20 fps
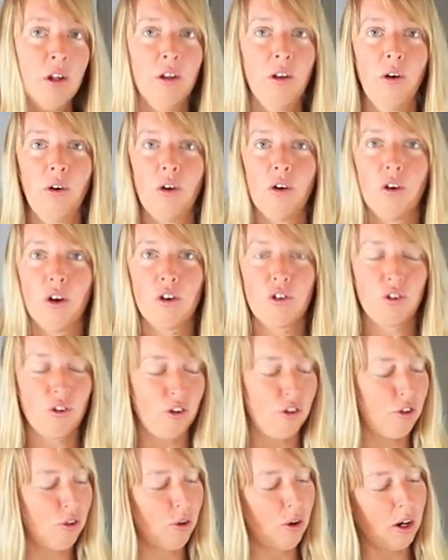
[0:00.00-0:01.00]
local
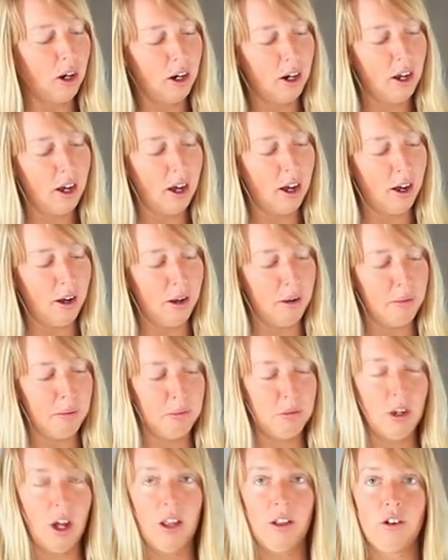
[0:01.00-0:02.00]
grocery store,
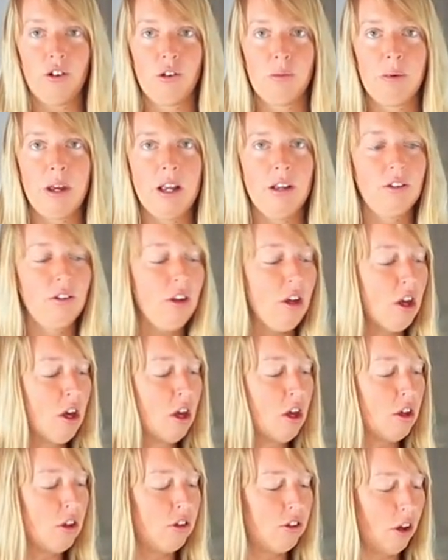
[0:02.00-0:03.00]
um, dollars a piece.
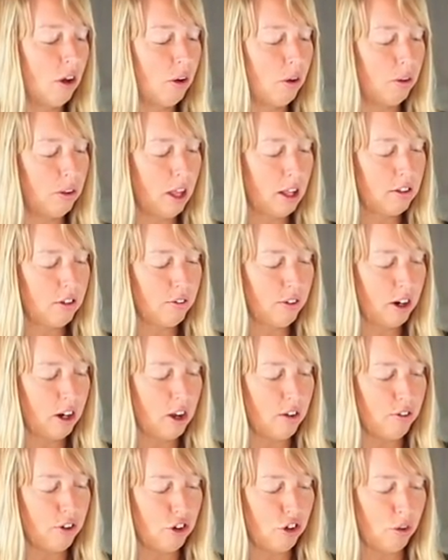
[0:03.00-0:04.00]
So that's a
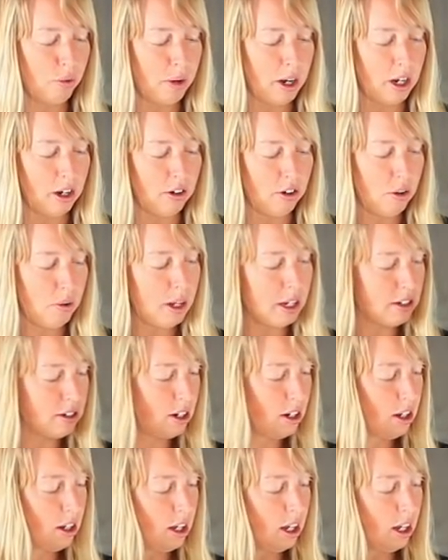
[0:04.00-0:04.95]
very efficient way to do it,